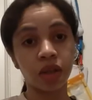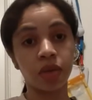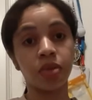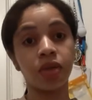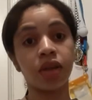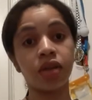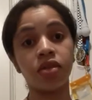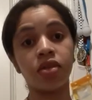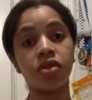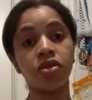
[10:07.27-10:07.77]

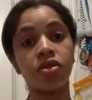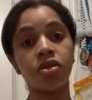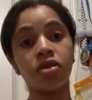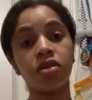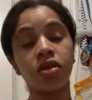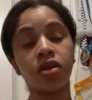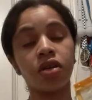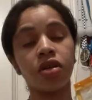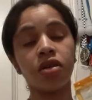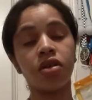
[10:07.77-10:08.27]
place in New
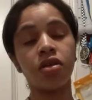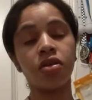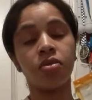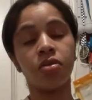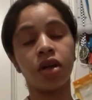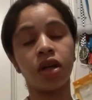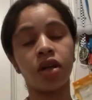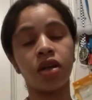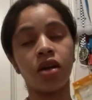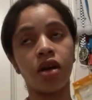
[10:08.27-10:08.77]
York. Oh,
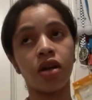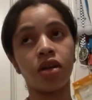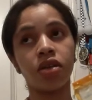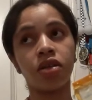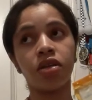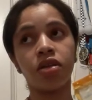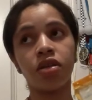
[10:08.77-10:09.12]
my gosh.